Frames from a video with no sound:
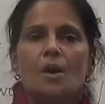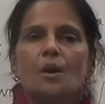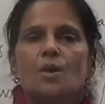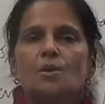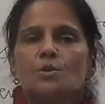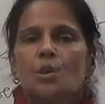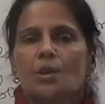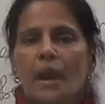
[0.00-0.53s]

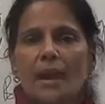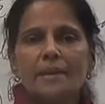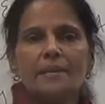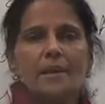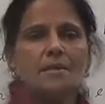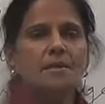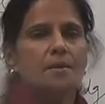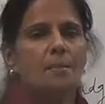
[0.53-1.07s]
So like
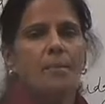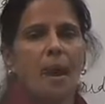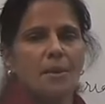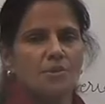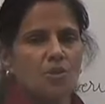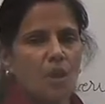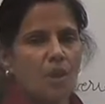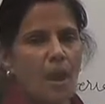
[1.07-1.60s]
this,
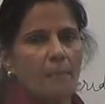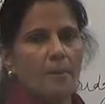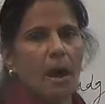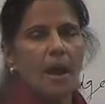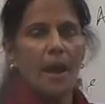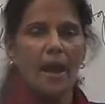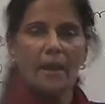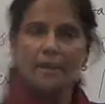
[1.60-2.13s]
Nama
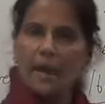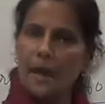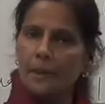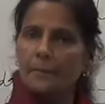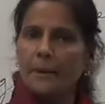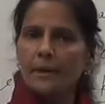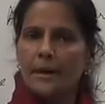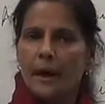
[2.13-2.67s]
and
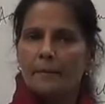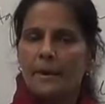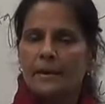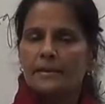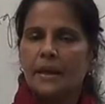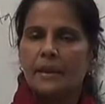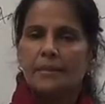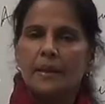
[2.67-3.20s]
Akbarnama,
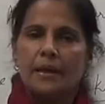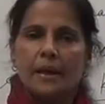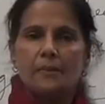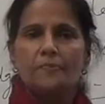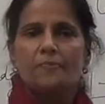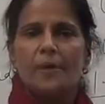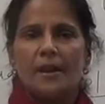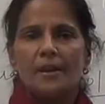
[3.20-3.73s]
they
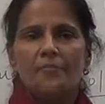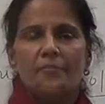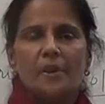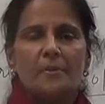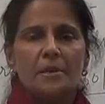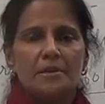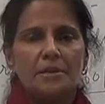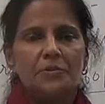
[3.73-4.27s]
became very
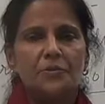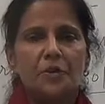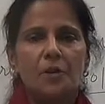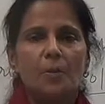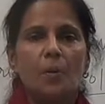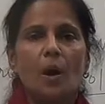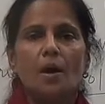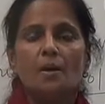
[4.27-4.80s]
famous literary
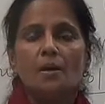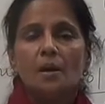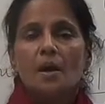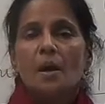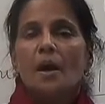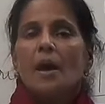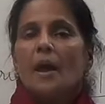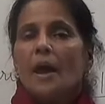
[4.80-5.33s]
work.
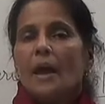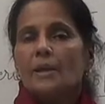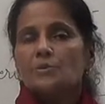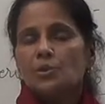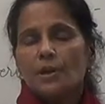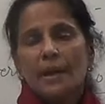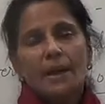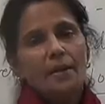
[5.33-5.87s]

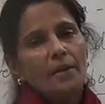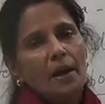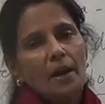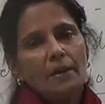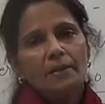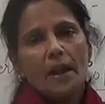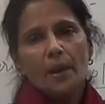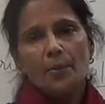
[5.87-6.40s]
Actually, uh,
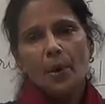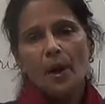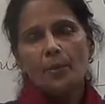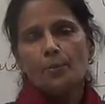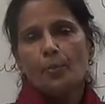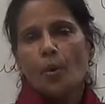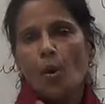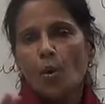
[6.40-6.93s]
they were
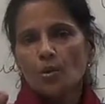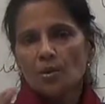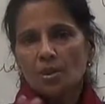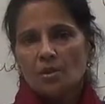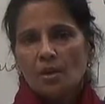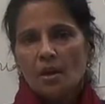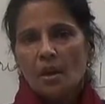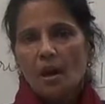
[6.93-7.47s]
both
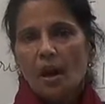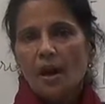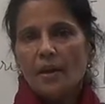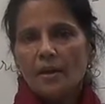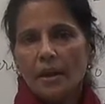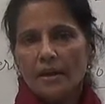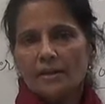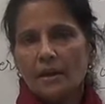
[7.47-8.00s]
uh,
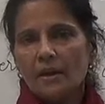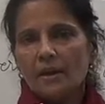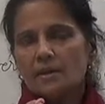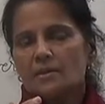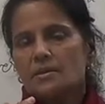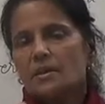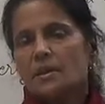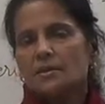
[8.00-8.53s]
in the
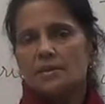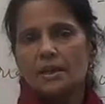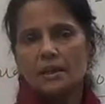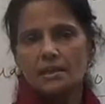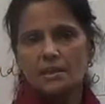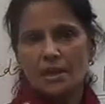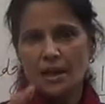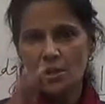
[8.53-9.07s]

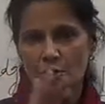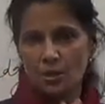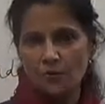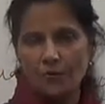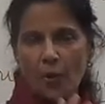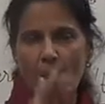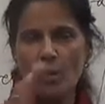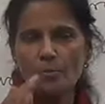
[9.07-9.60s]
dictation
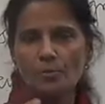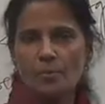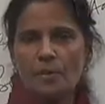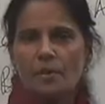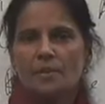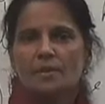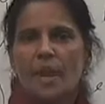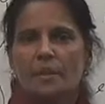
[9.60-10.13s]
form
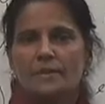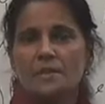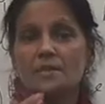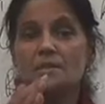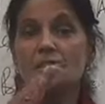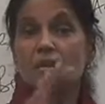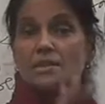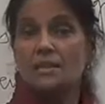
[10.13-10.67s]
that is
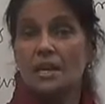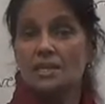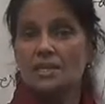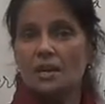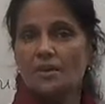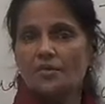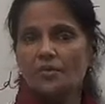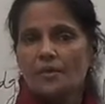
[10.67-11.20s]

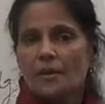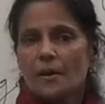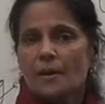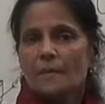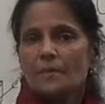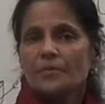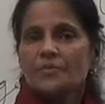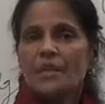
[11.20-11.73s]
dictative,
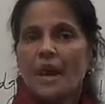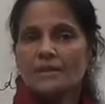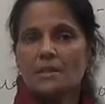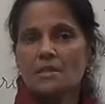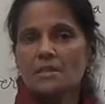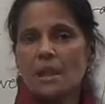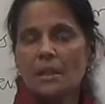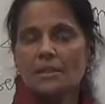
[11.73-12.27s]
that
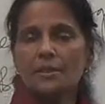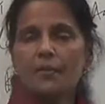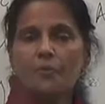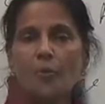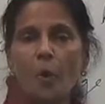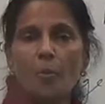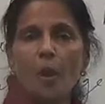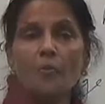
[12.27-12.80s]
is in the
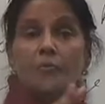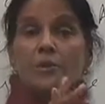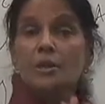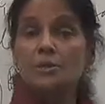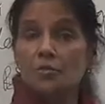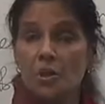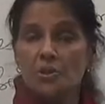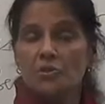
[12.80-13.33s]
form of
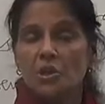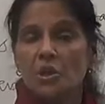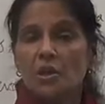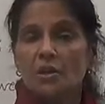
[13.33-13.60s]
literature,